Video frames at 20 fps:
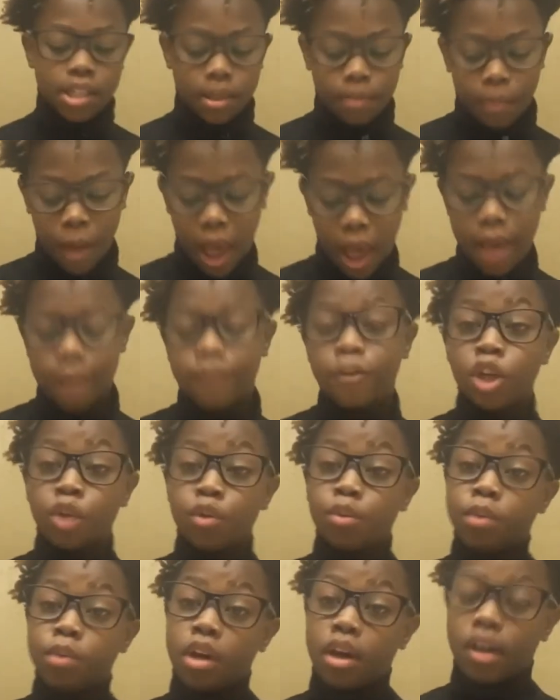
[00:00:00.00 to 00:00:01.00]
tip i got for
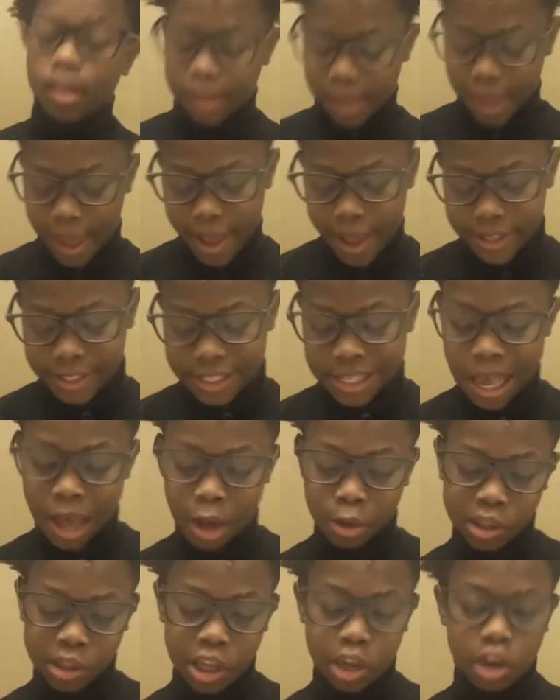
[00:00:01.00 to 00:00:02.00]
you young cats
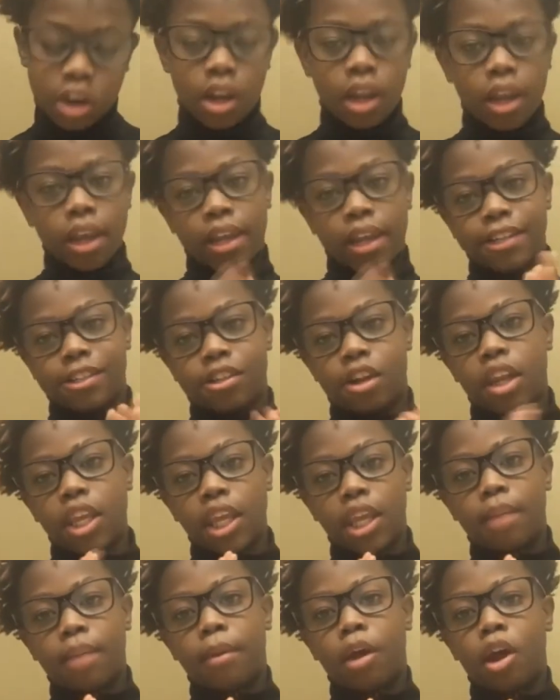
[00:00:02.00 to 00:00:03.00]
out there that's trying to
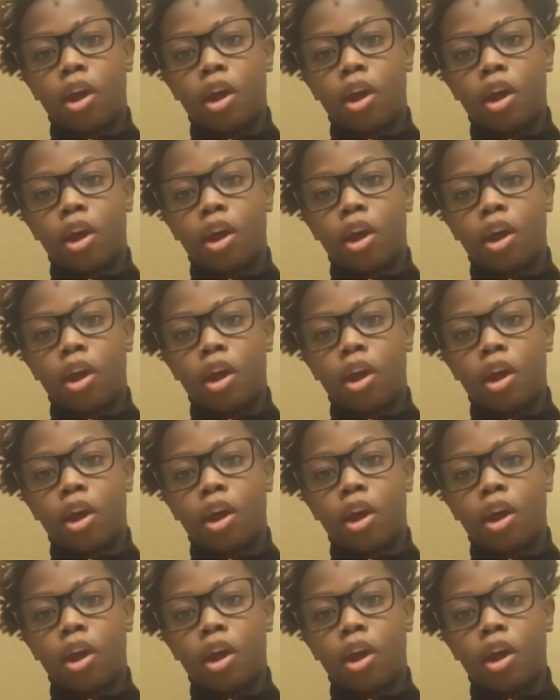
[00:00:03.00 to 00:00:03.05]
get a